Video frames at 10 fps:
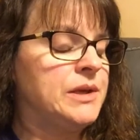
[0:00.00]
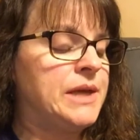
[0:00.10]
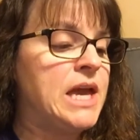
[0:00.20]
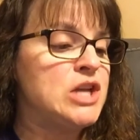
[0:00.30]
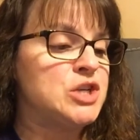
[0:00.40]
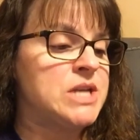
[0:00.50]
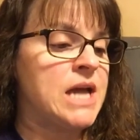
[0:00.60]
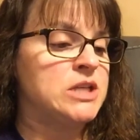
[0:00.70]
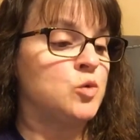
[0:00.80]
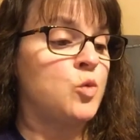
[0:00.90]
Gage had
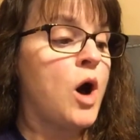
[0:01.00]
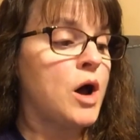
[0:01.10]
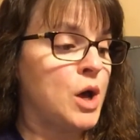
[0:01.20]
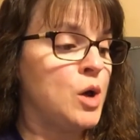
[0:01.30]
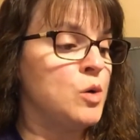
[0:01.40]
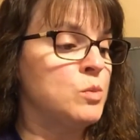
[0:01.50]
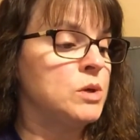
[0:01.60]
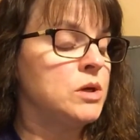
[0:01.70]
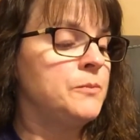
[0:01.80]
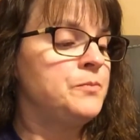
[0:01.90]
had to walk
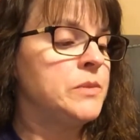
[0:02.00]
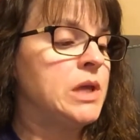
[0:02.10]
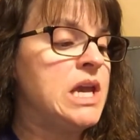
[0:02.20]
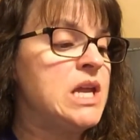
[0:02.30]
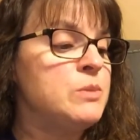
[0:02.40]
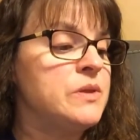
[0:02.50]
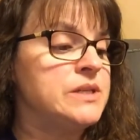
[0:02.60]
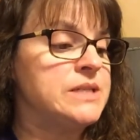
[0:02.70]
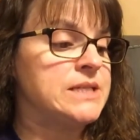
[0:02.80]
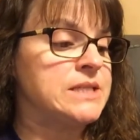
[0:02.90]
home. He'd been the
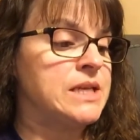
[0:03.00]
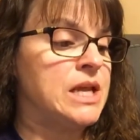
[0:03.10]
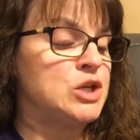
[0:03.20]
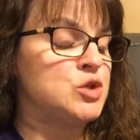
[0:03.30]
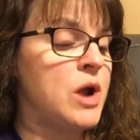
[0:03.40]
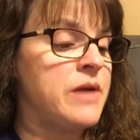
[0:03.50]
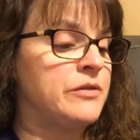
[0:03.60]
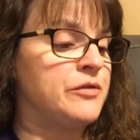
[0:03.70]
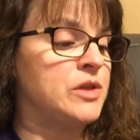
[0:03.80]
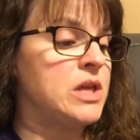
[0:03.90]
designated
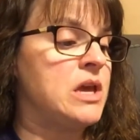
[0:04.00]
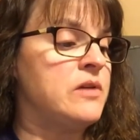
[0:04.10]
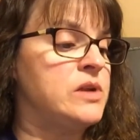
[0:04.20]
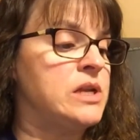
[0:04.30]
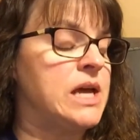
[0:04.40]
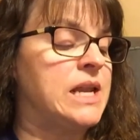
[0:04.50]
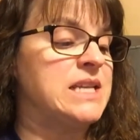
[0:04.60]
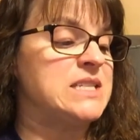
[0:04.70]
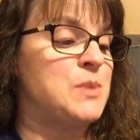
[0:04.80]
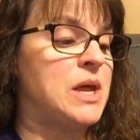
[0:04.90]
driver for the evening and
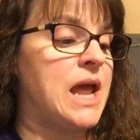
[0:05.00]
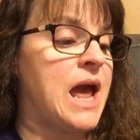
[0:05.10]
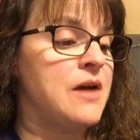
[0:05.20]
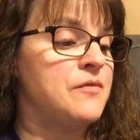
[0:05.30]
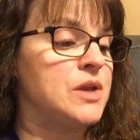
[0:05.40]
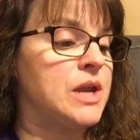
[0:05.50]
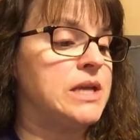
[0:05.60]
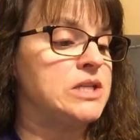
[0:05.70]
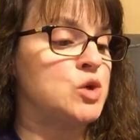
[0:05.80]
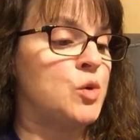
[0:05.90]
had spent half the
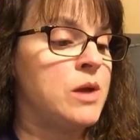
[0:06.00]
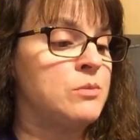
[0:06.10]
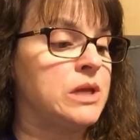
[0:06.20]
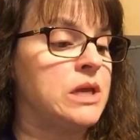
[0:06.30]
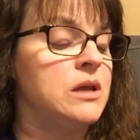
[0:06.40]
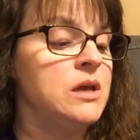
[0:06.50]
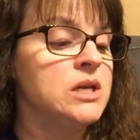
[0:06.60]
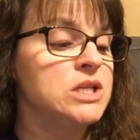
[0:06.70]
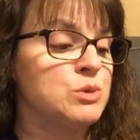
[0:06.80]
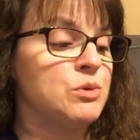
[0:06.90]
night scrambling
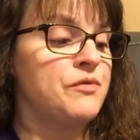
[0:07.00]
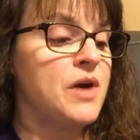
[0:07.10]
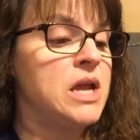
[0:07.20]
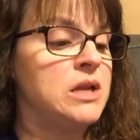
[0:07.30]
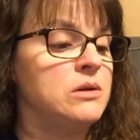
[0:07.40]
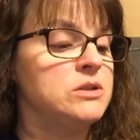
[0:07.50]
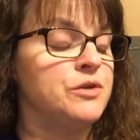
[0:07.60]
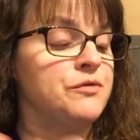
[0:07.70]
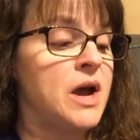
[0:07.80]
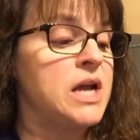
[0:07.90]
to, refine,
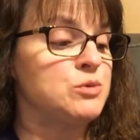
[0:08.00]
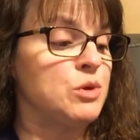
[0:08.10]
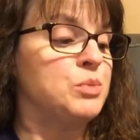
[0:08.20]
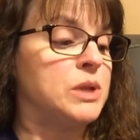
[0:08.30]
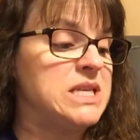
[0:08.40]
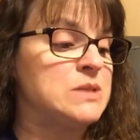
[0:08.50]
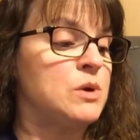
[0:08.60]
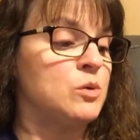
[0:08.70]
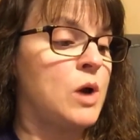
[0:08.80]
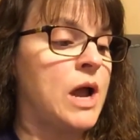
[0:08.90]
to find
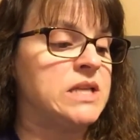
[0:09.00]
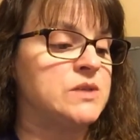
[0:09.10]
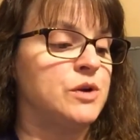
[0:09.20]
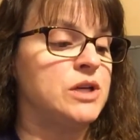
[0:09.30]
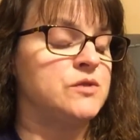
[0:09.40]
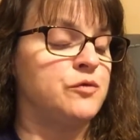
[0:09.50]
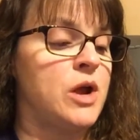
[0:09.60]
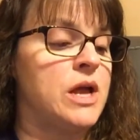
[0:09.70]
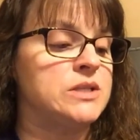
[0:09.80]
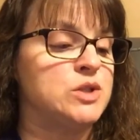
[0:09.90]
replacement rides for his
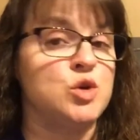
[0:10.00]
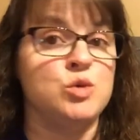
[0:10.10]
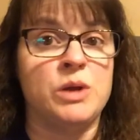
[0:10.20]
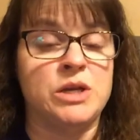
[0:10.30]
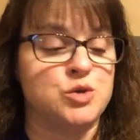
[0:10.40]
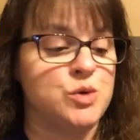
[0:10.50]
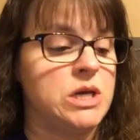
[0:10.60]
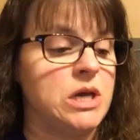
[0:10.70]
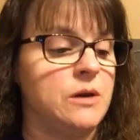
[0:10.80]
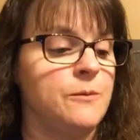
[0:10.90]
friends who'd been
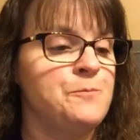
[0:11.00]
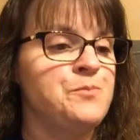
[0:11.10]
drinking.